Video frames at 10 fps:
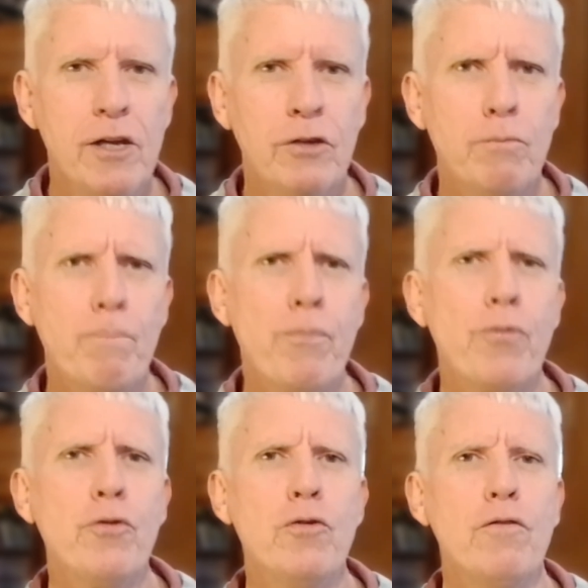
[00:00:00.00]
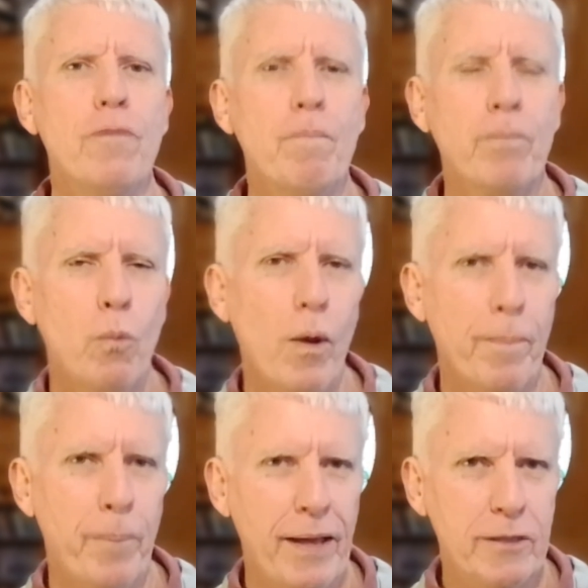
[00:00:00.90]
to prove
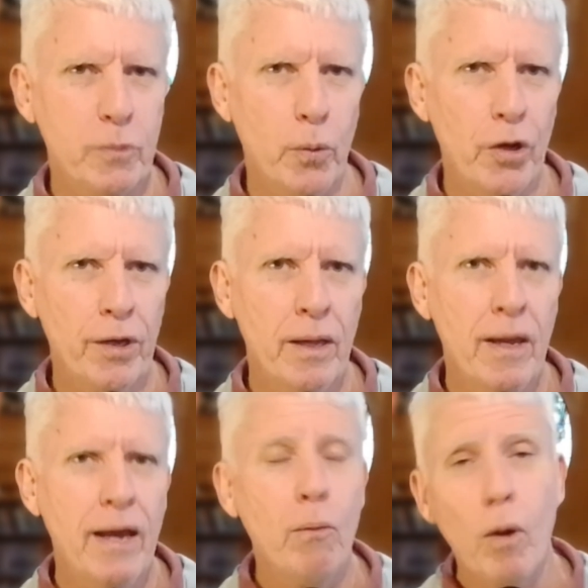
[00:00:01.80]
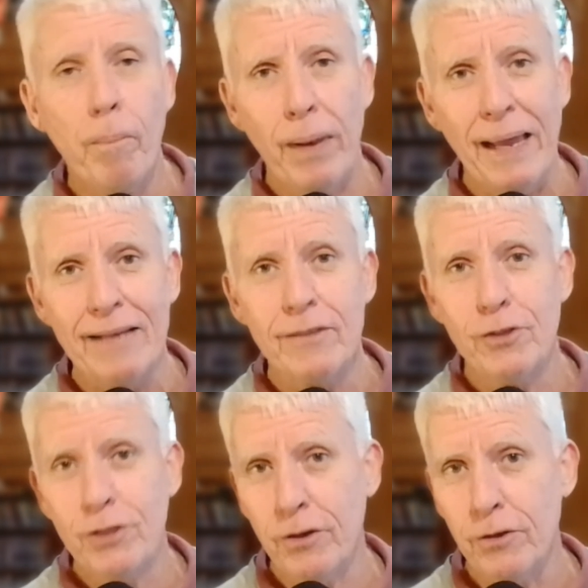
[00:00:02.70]
what plants work and what plants
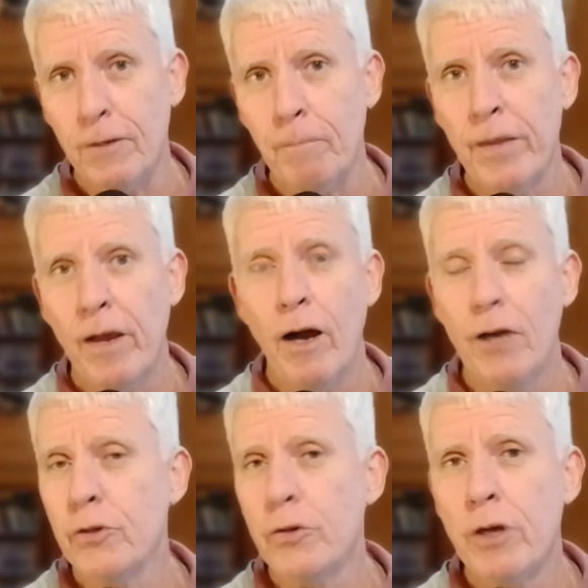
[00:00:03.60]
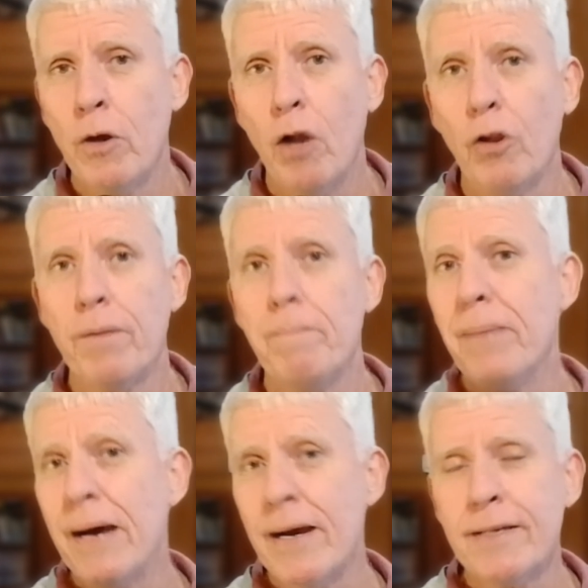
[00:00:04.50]
don't. I do know a lot of
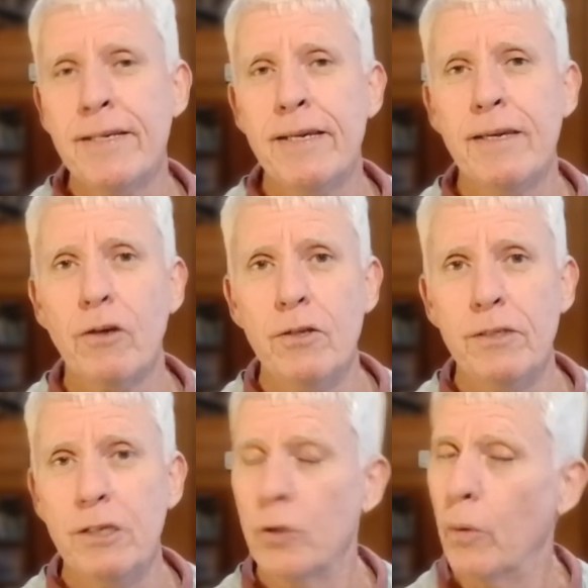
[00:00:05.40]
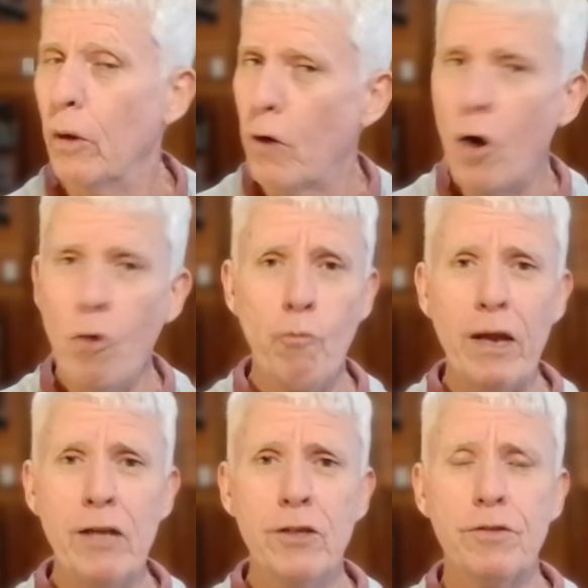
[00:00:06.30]
marketing goes into a whole
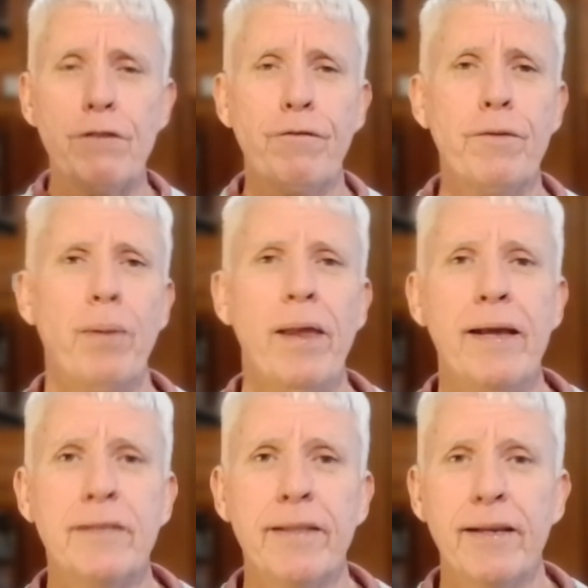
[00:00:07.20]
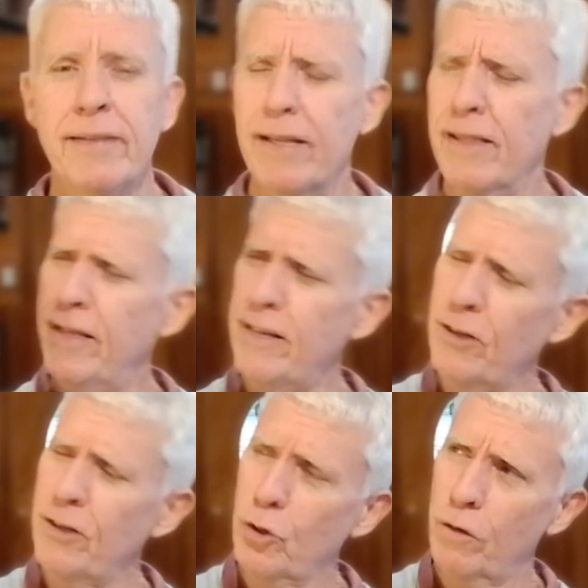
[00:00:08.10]
range of different plants, and they say this
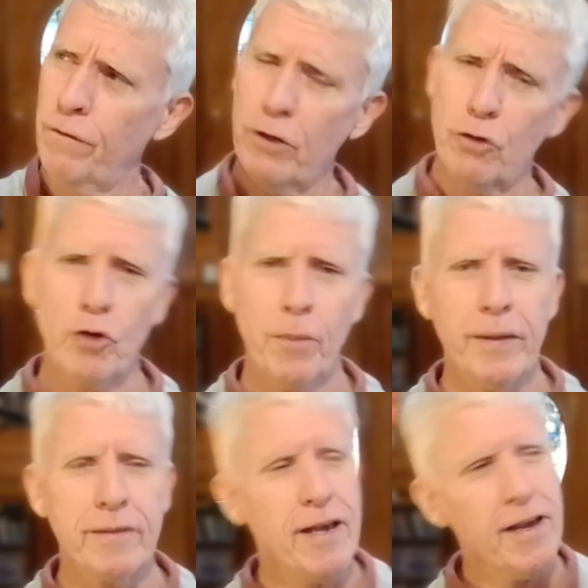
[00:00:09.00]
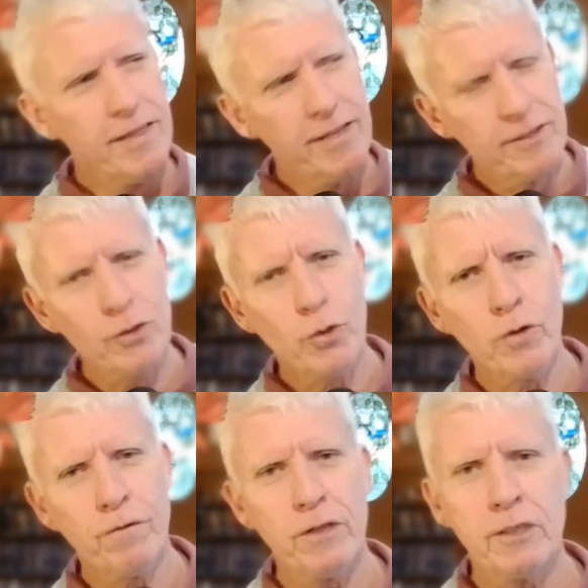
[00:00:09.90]
is good for the tropics, this is
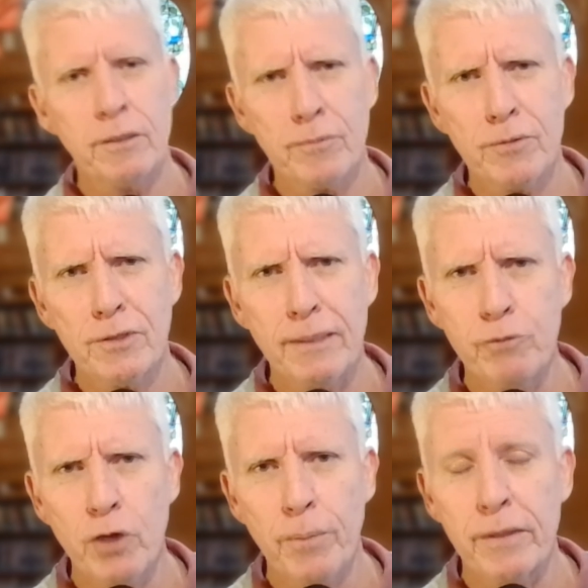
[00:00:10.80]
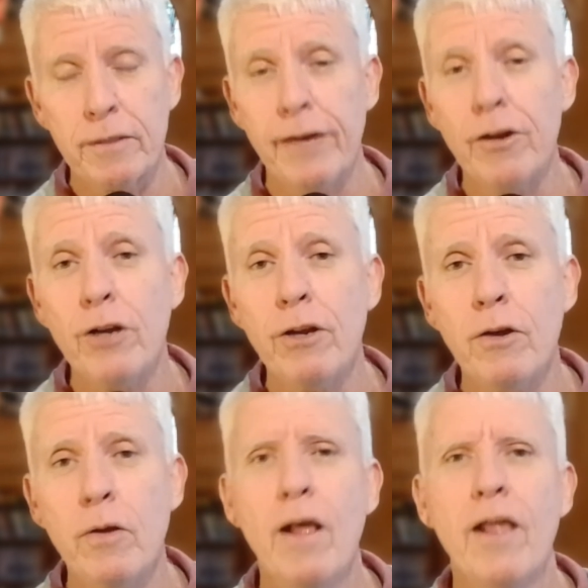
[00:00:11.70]
good for the subtropics, and I
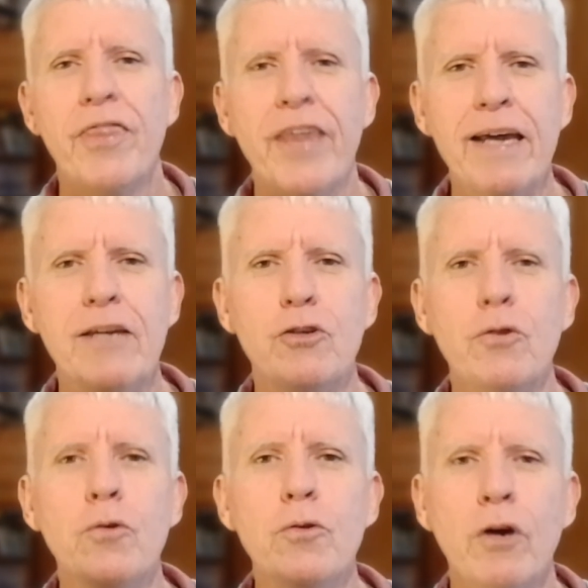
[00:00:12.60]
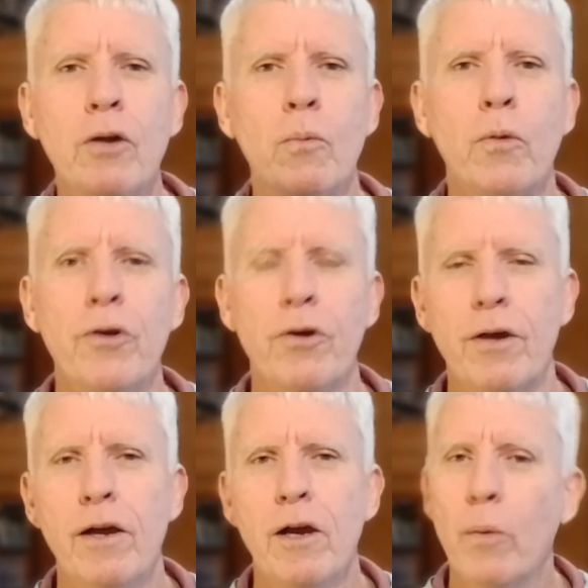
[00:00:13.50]
know they do not
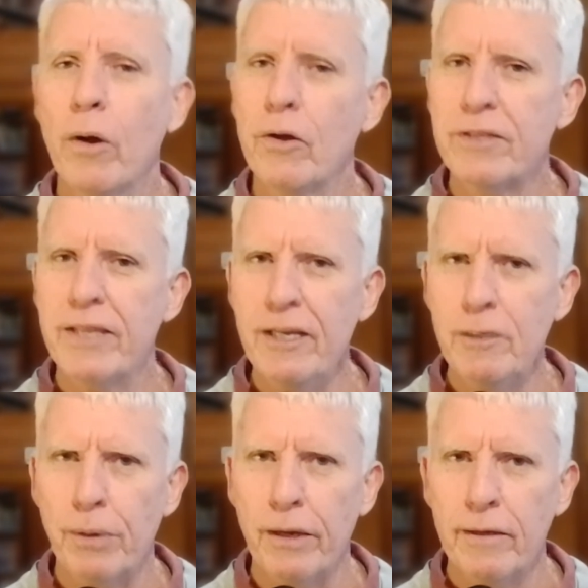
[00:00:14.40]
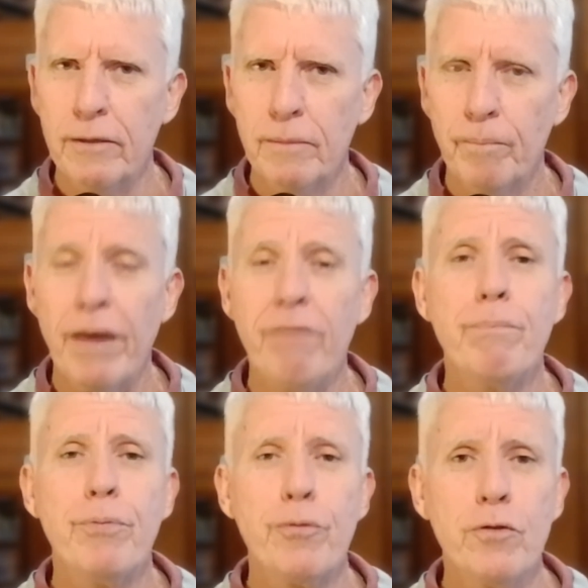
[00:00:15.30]
work. Whereas these plants have
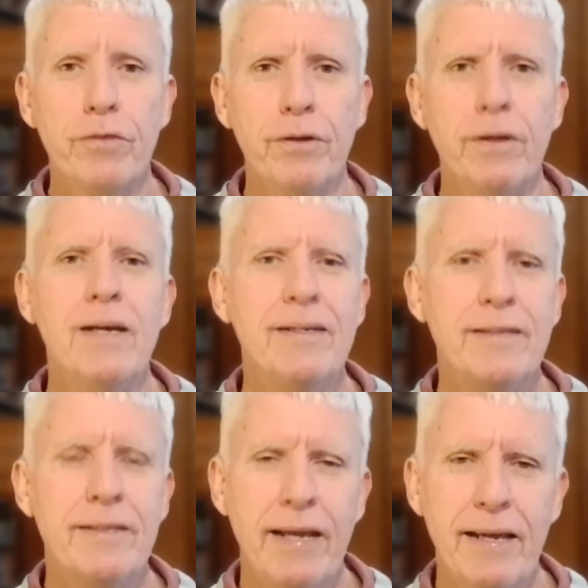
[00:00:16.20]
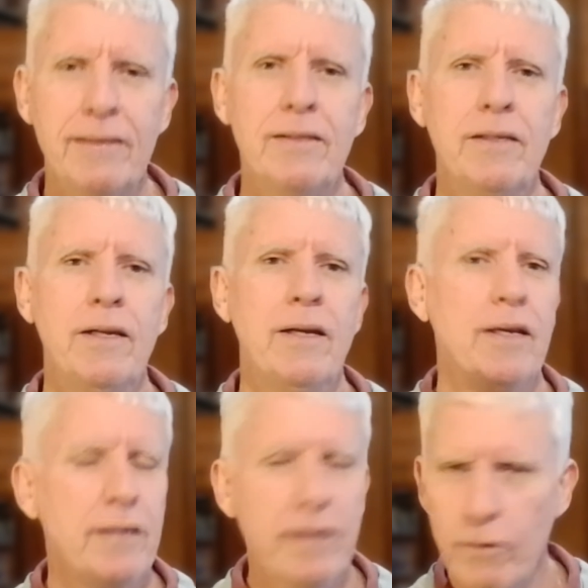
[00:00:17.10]
proven, test
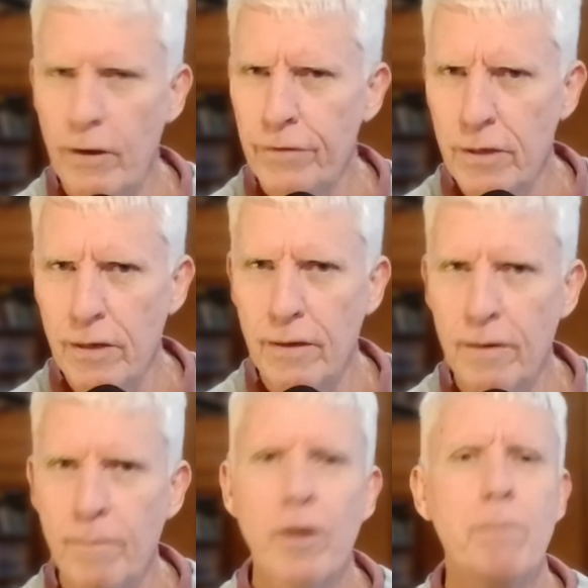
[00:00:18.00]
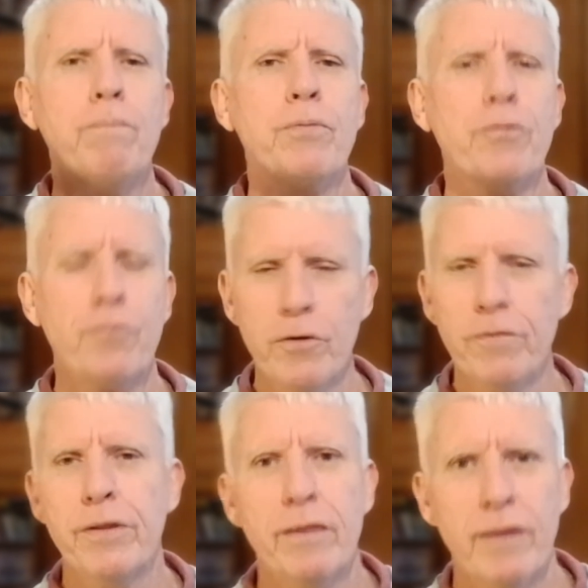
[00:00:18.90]
year after year,
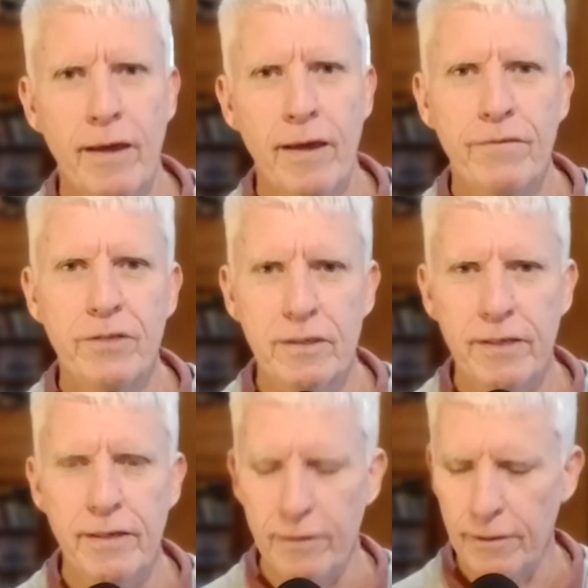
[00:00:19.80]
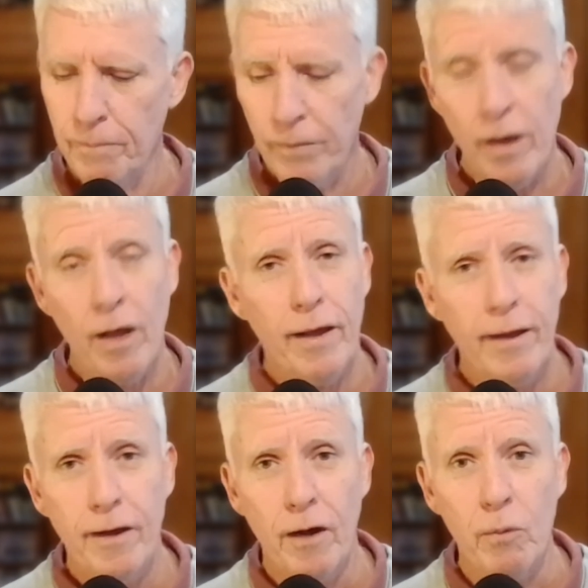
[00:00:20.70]
proven that they have succeeded.
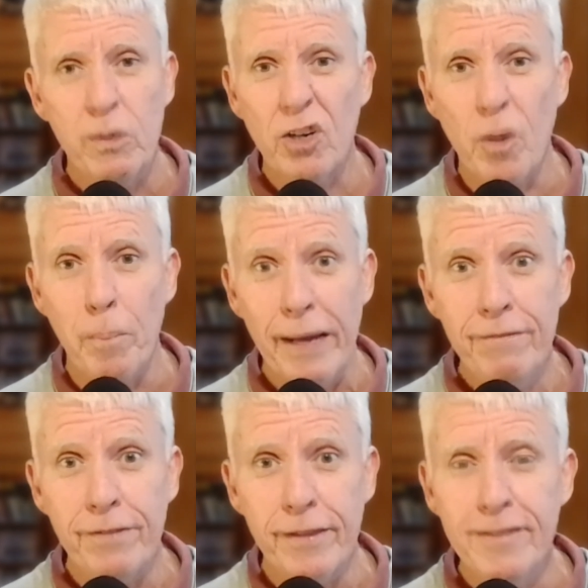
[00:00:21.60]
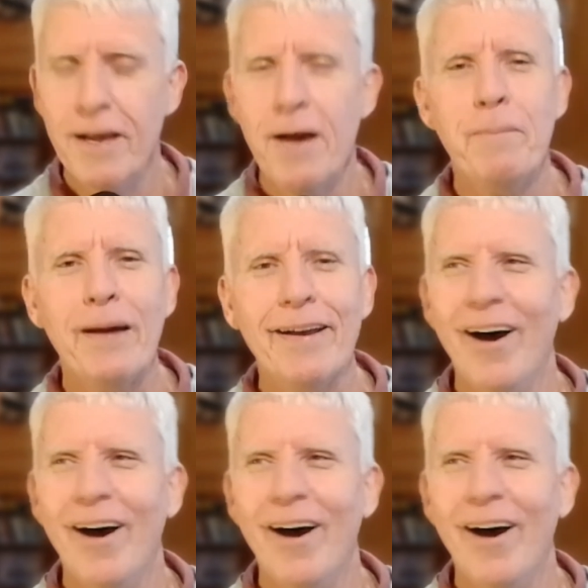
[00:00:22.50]
I wish I got paid for this, but